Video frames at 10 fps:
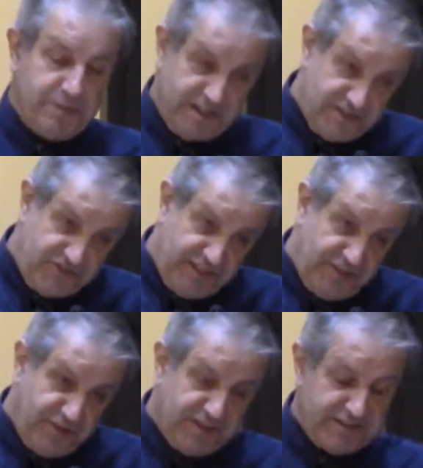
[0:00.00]
because she
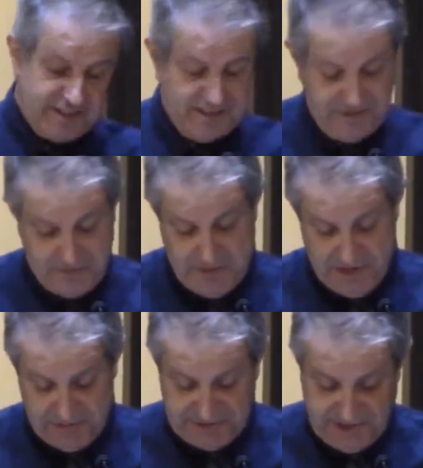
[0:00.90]
had heard this in her
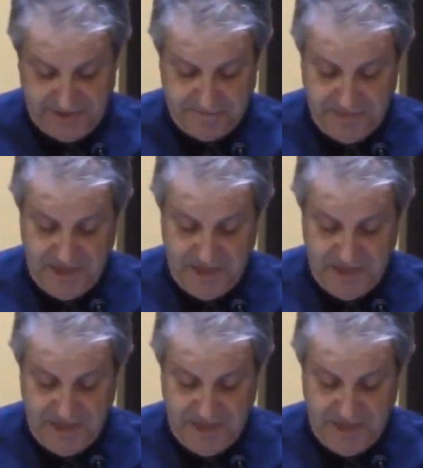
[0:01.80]
Bible study,